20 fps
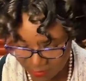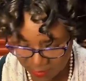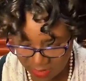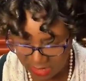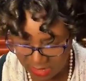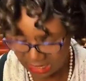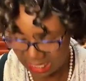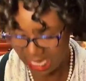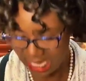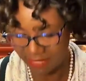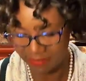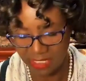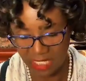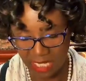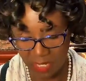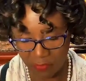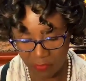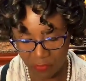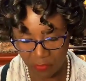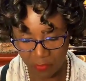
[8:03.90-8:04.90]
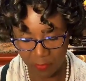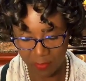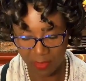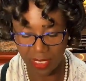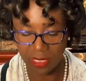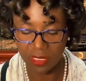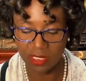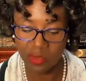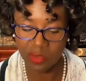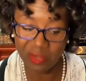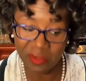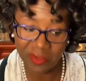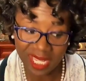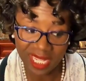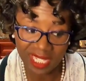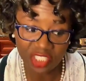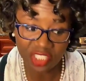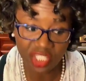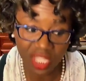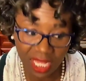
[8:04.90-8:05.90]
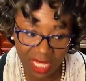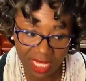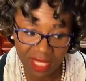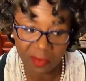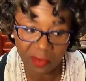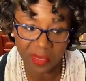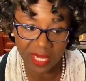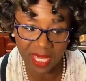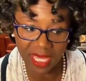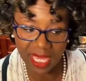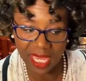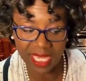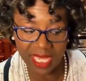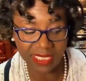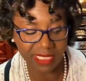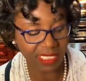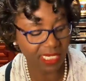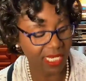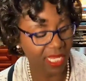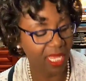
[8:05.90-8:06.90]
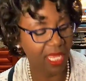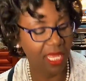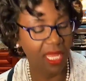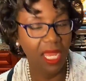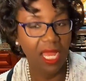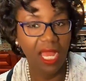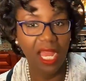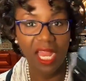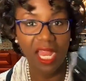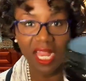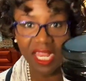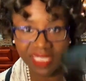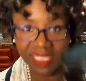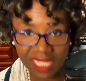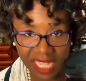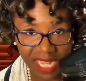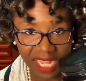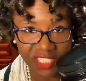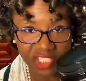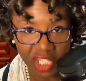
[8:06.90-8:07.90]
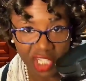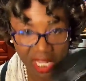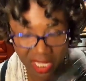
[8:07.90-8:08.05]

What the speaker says: has been a lifesaver for me. So we're making chocolate pancakes today because I got